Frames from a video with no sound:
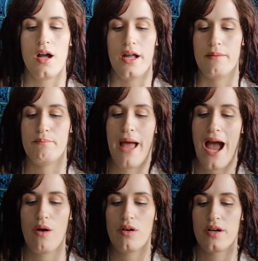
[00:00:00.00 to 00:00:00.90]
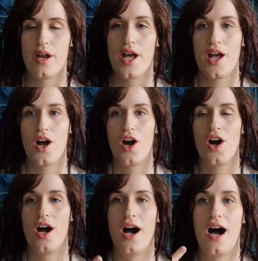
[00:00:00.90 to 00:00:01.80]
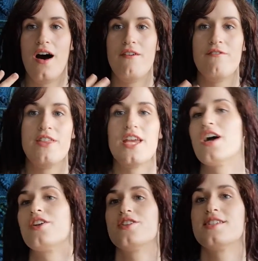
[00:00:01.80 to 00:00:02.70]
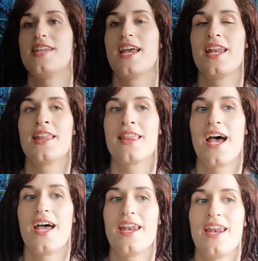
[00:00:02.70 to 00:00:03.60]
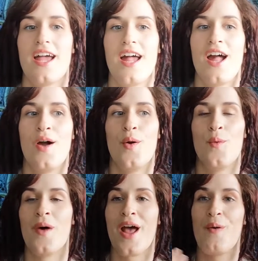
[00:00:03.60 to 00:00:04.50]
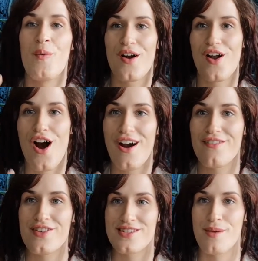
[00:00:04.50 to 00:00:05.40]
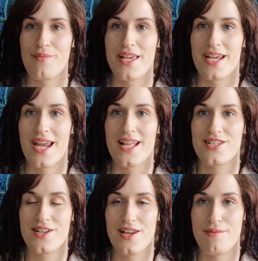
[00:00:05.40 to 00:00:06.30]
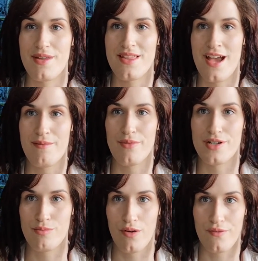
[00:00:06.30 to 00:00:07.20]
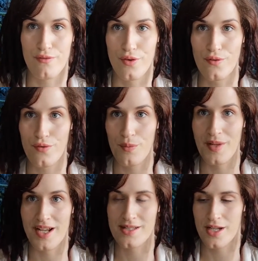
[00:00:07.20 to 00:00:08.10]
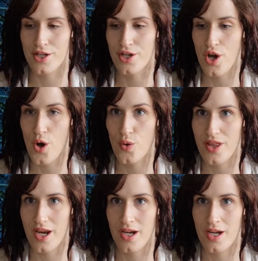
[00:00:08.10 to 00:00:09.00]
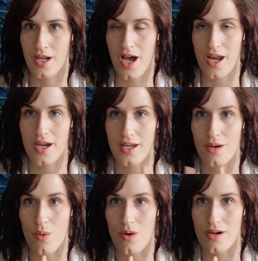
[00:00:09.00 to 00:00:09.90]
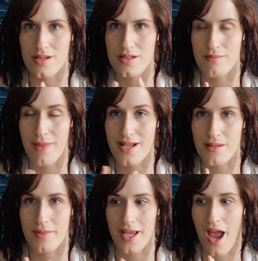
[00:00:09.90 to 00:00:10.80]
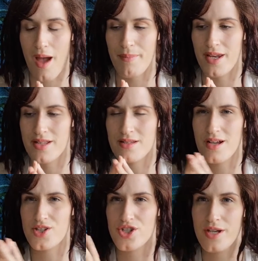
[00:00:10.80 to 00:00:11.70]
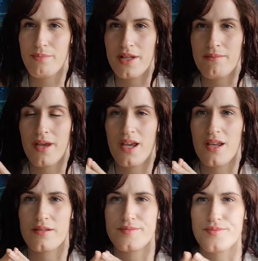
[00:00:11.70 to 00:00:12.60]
empowered of the understanding that when I work hard for something, it's going to be that much more fruitful, because I know that I didn't cut any corners to make something happen. It's not cheaply made.